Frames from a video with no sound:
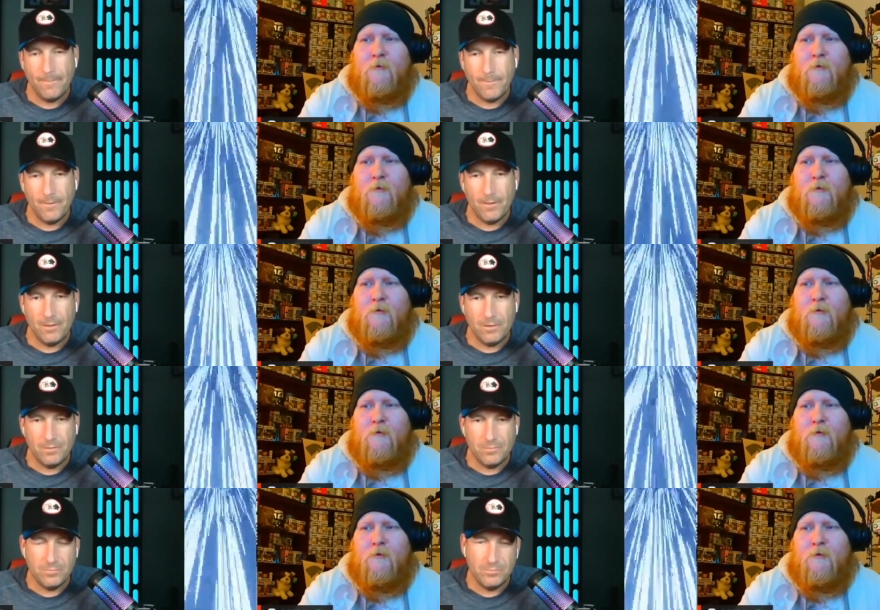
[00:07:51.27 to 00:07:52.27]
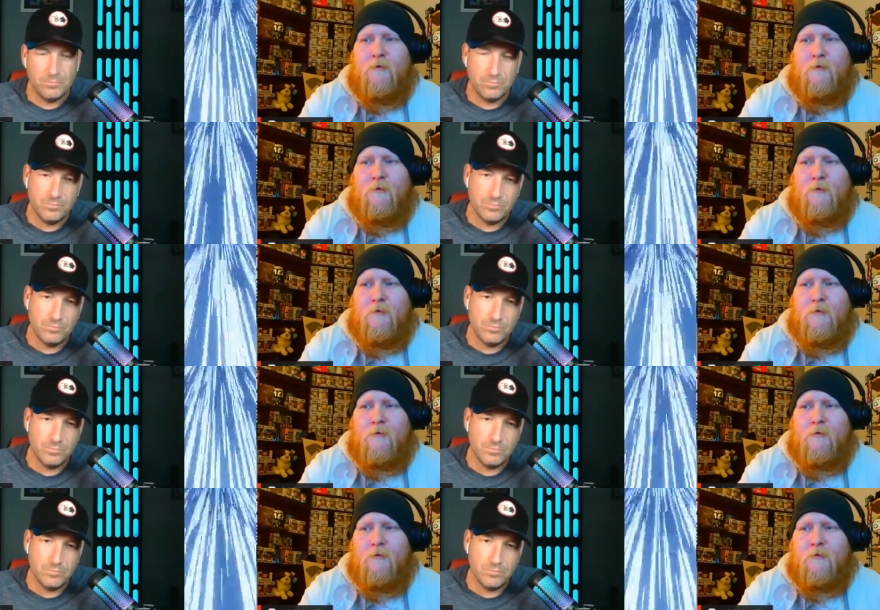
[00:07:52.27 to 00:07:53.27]

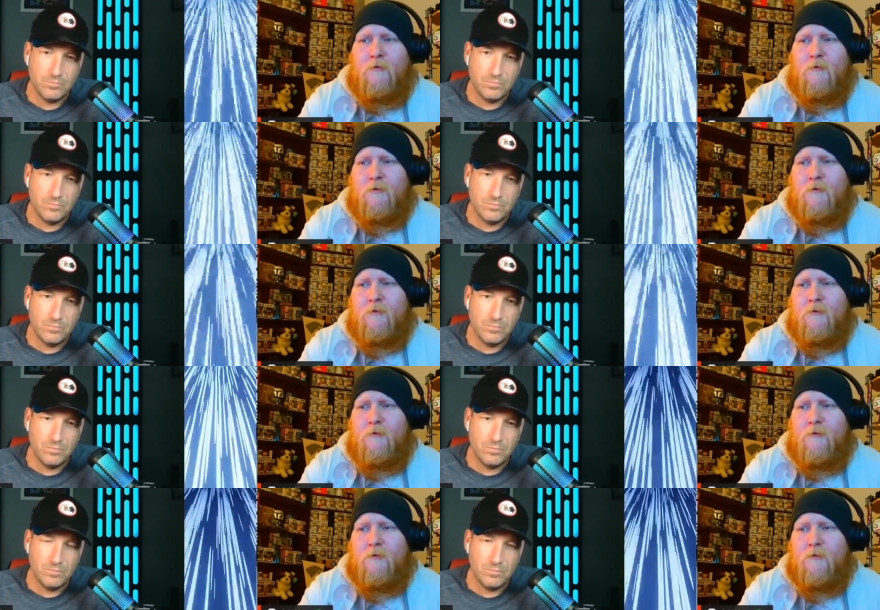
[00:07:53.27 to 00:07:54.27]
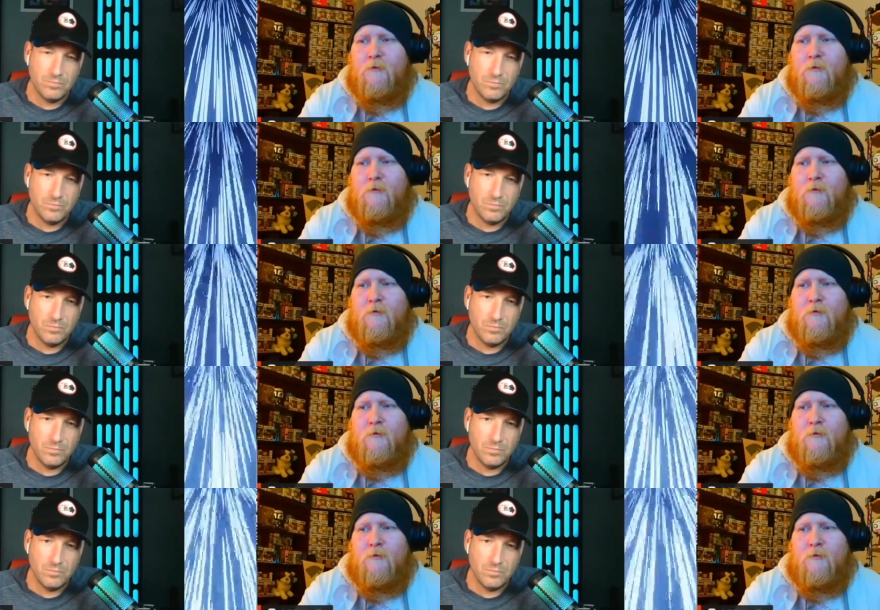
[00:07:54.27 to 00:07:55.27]

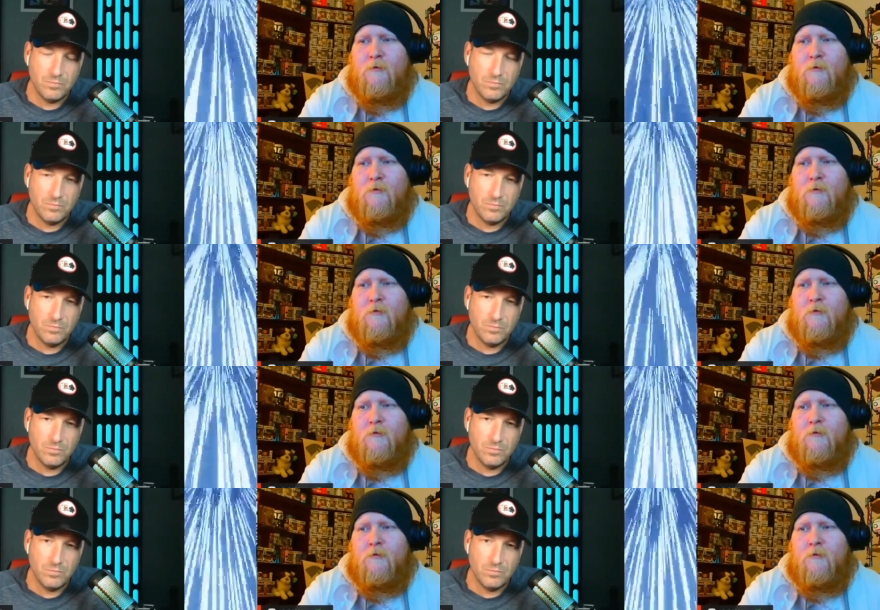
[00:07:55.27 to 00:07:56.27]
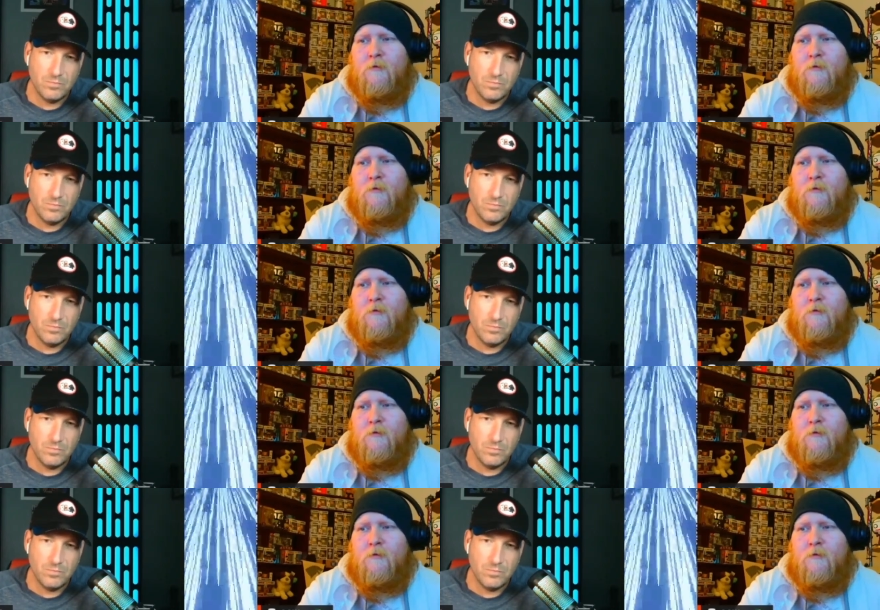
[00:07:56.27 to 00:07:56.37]
(no one is talking)